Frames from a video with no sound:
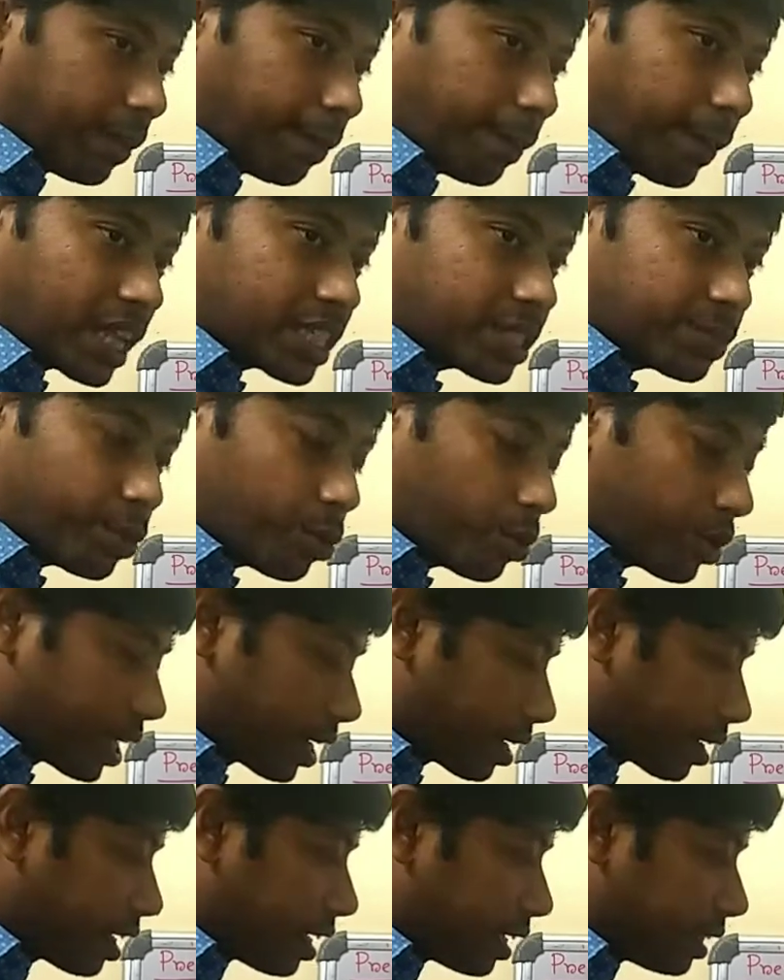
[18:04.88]
the mass flow
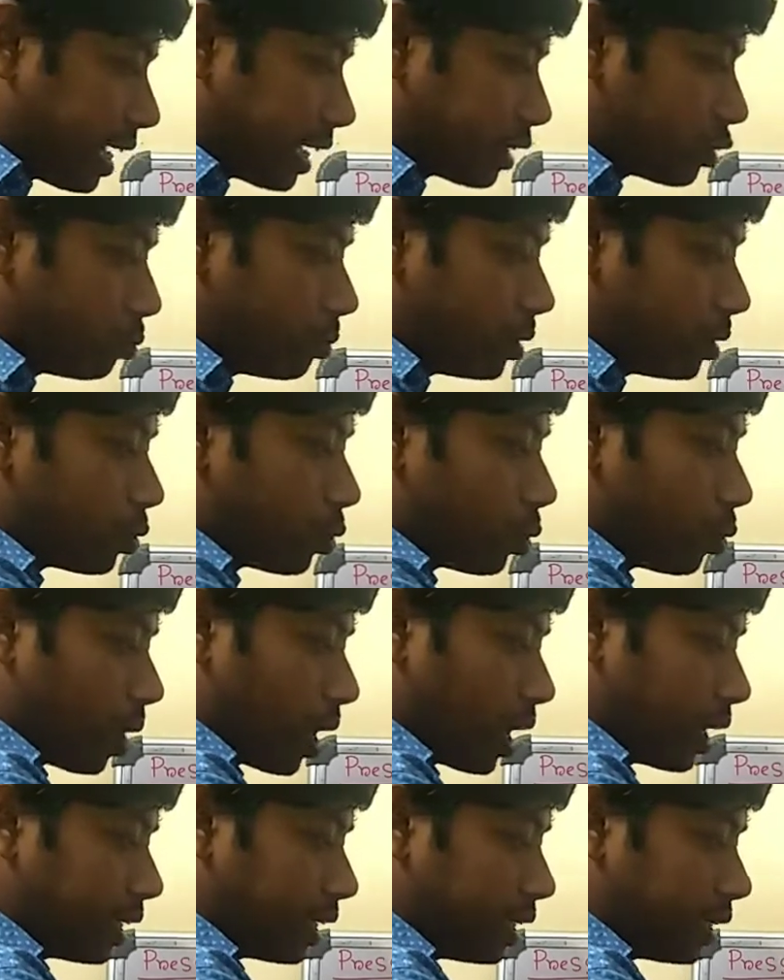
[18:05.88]
rate, that will be rho
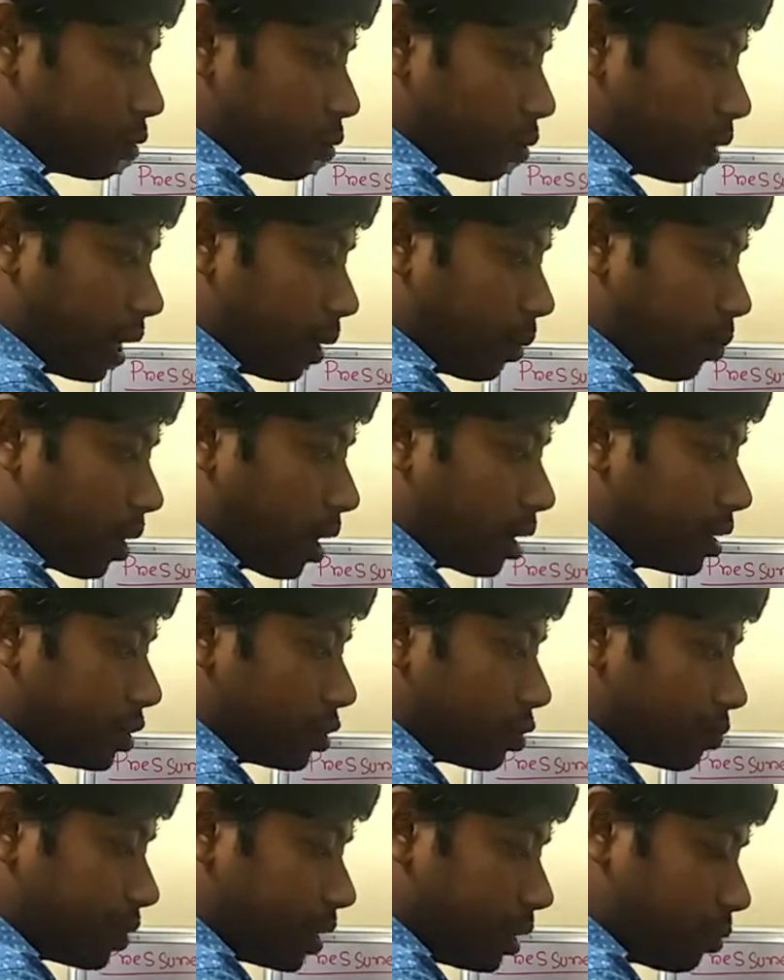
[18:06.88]
1 into A1
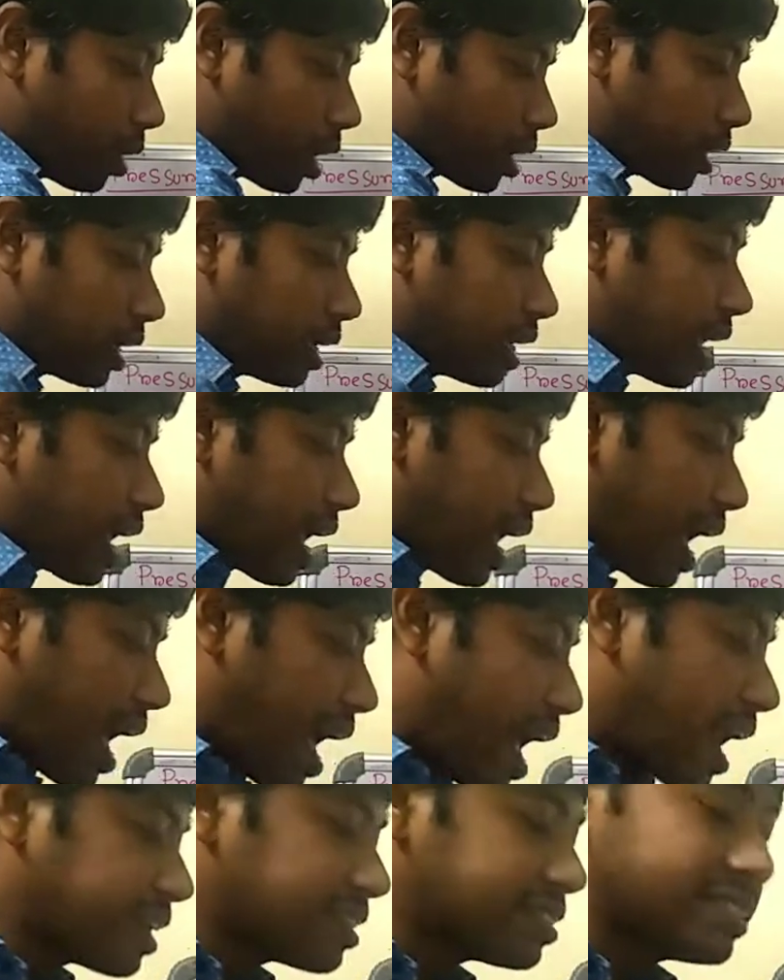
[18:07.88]
into V1.
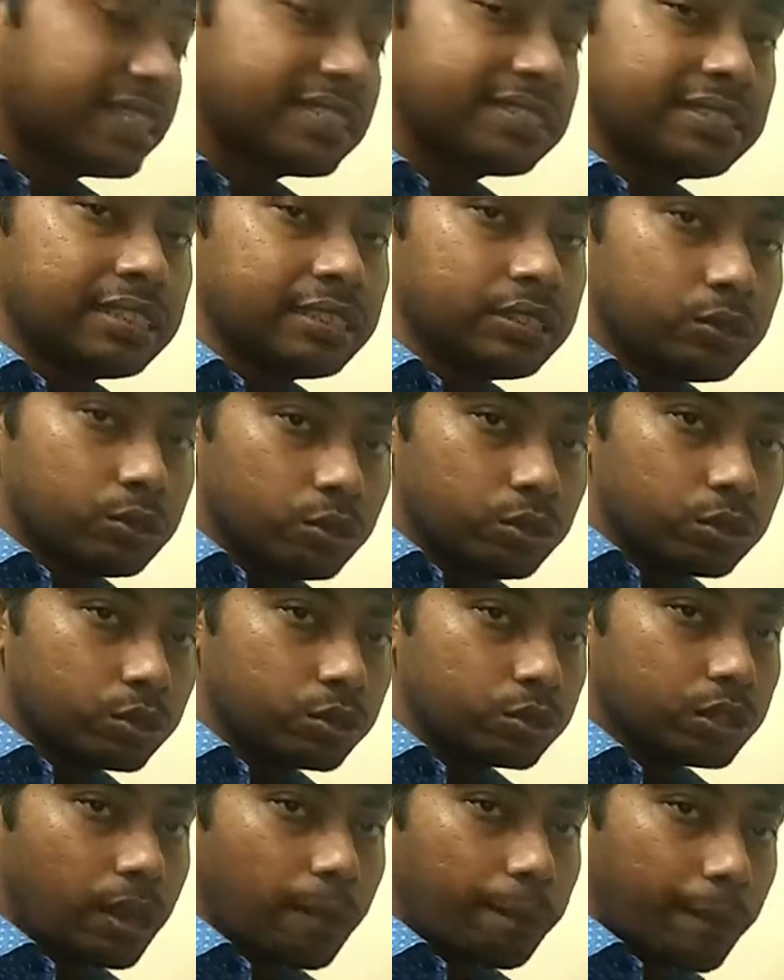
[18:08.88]
At section
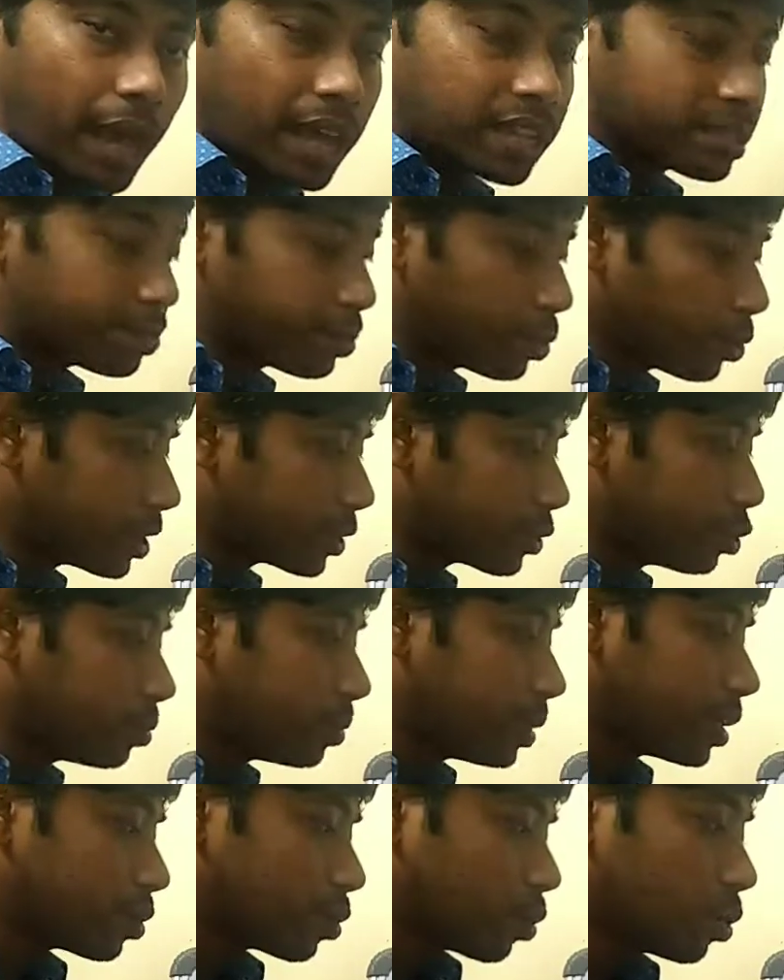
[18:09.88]
2-2, the mass flow rate will
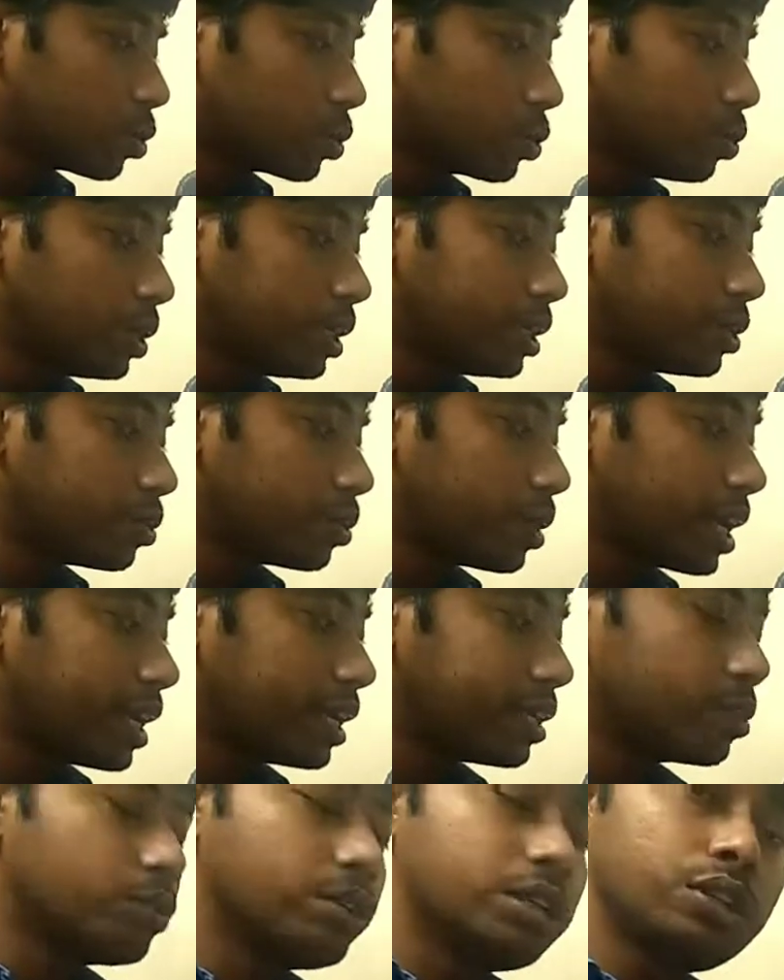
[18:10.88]
be rho 2 into
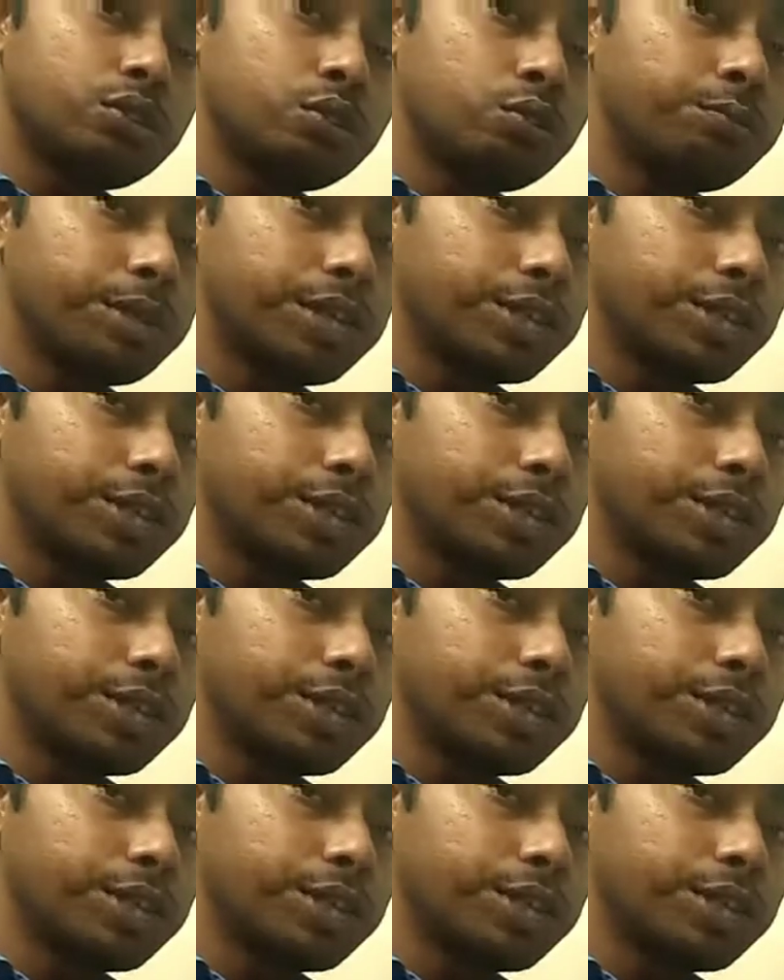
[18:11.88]
A2 into